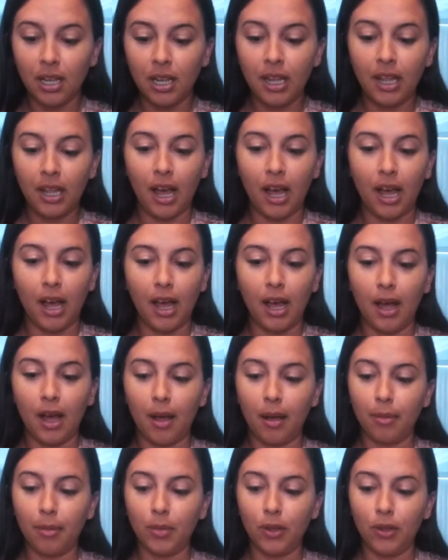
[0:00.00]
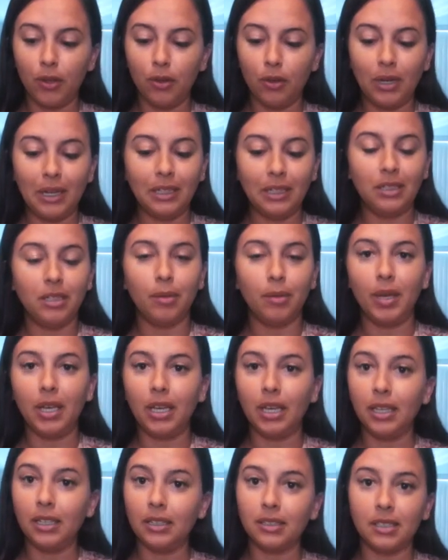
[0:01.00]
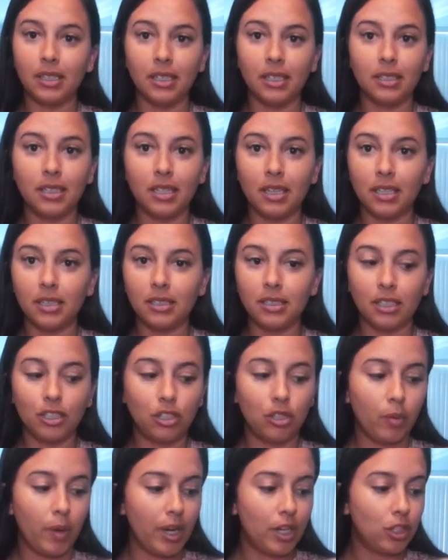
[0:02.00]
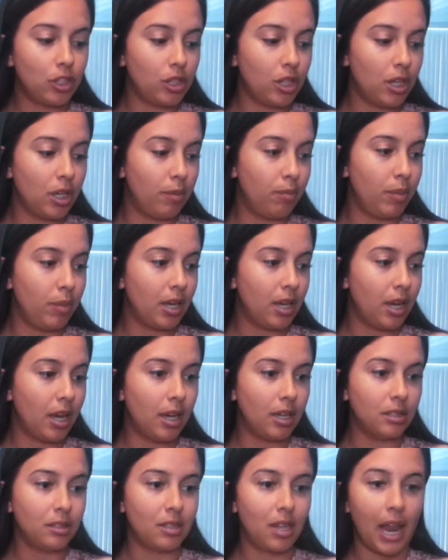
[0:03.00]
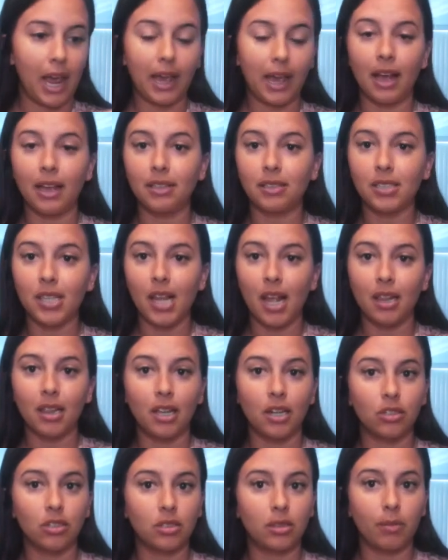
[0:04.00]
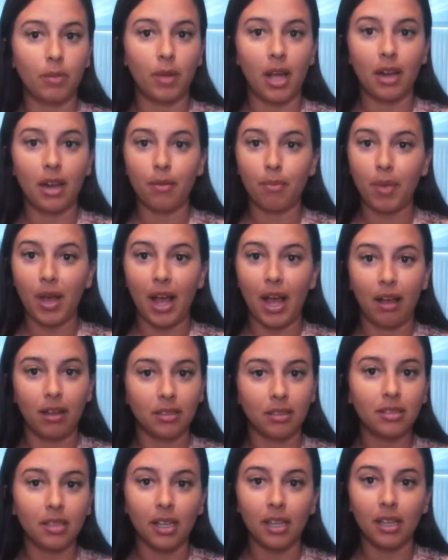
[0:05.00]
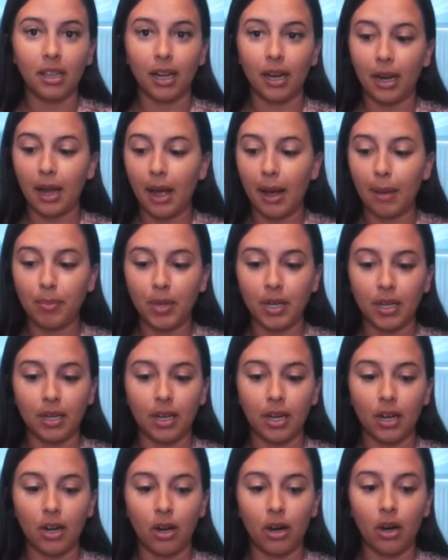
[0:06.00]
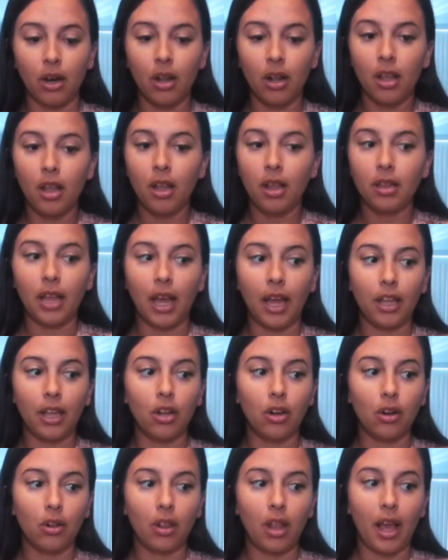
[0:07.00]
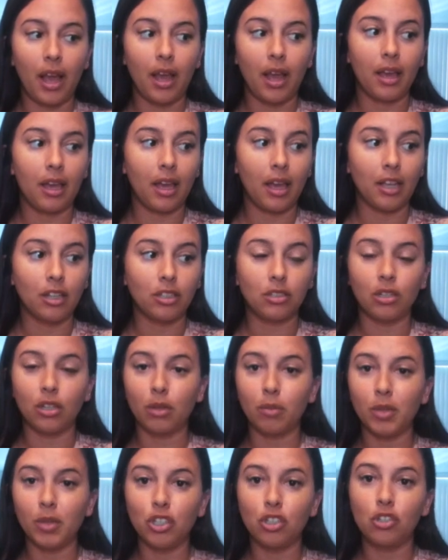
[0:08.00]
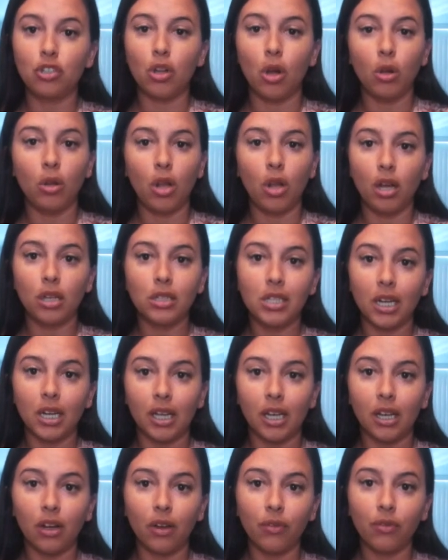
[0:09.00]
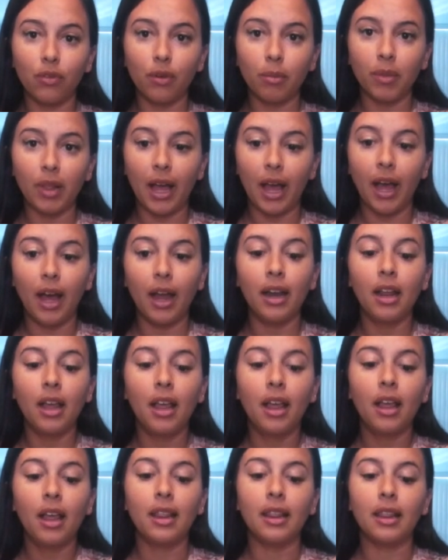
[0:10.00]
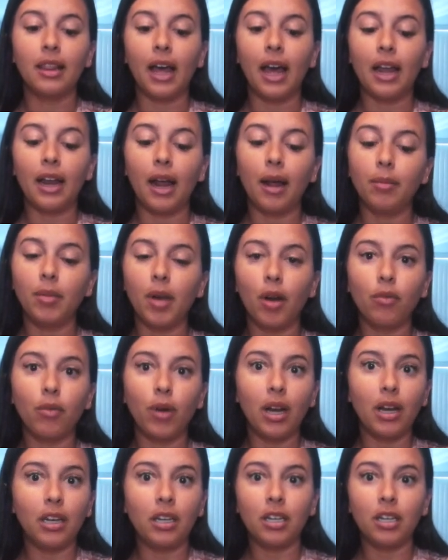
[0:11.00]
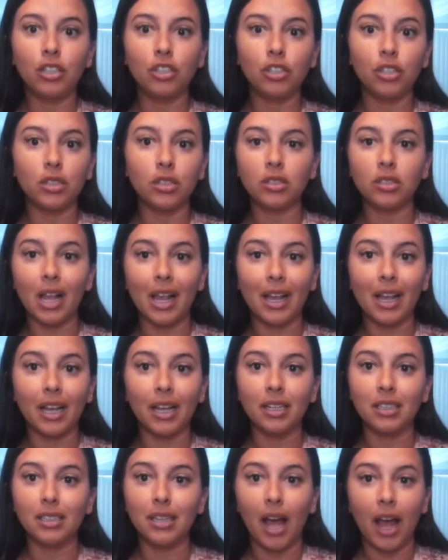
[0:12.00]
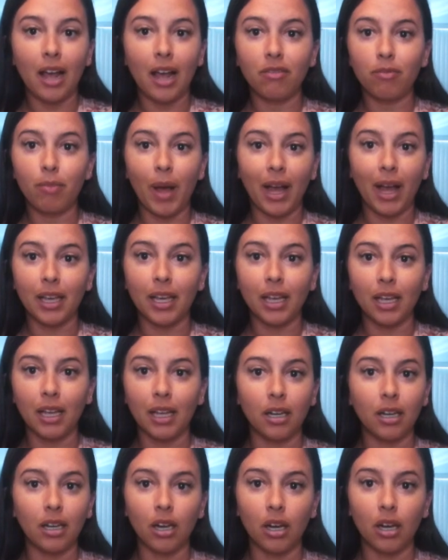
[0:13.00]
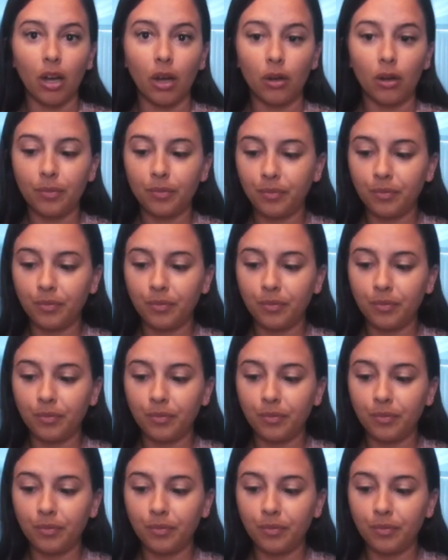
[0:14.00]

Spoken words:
You need to be eased into this situation because, like I said, there's some kind of past thing that happened here that you're like, it took me so long to heal from that I'm not ready to just like dive back in, you know?